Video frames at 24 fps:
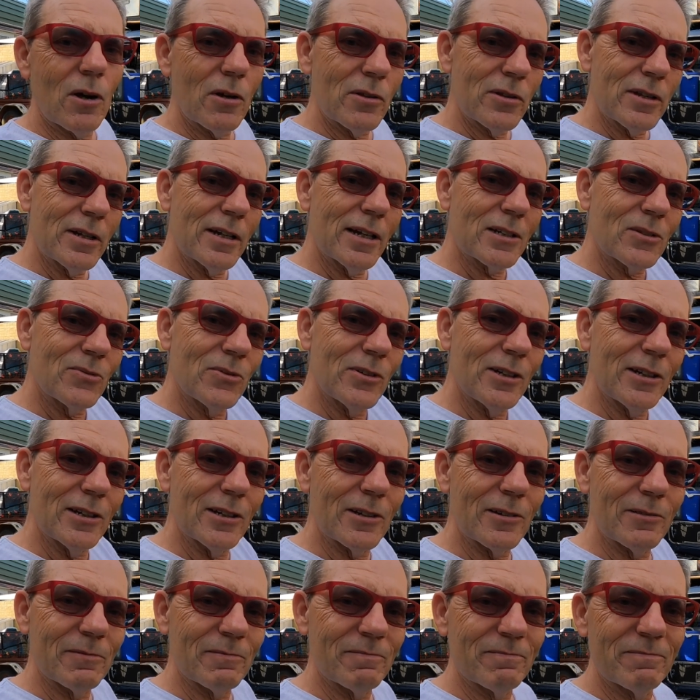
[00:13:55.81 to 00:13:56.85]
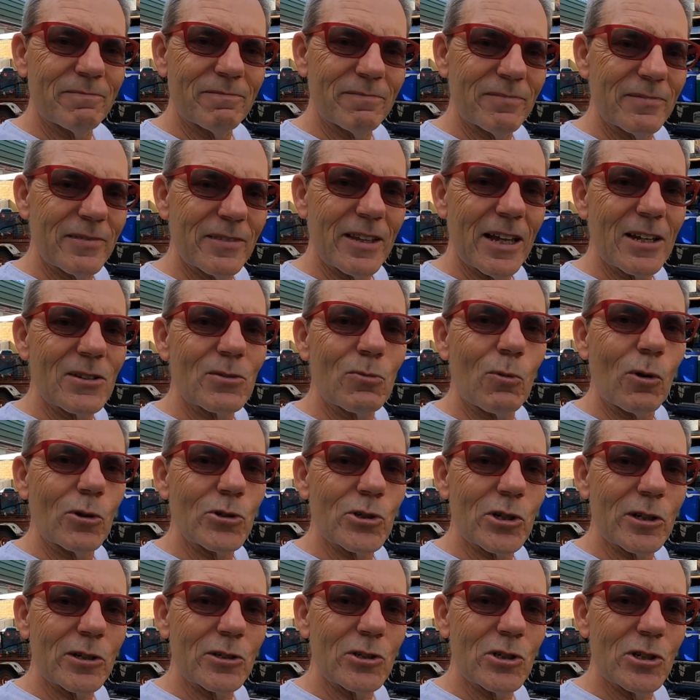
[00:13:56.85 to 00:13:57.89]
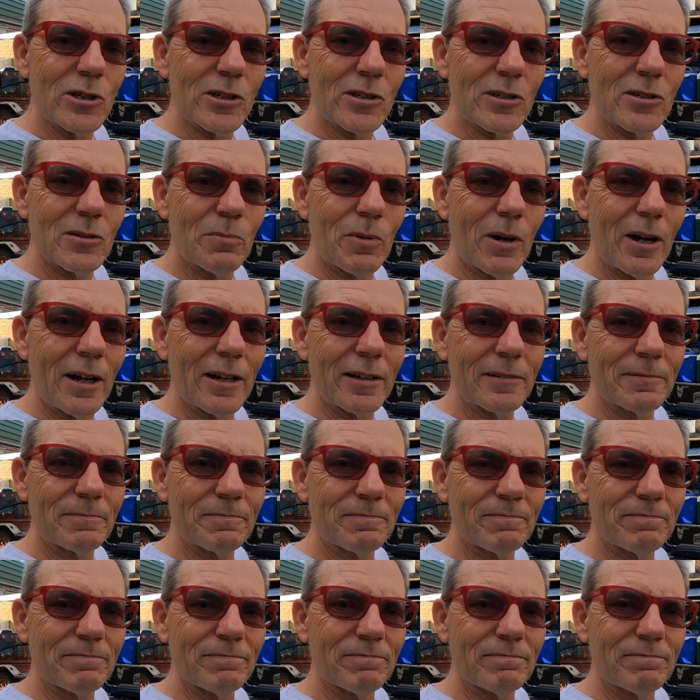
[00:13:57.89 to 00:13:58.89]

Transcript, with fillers: on the next video. Thanks for watching, cheers, bye.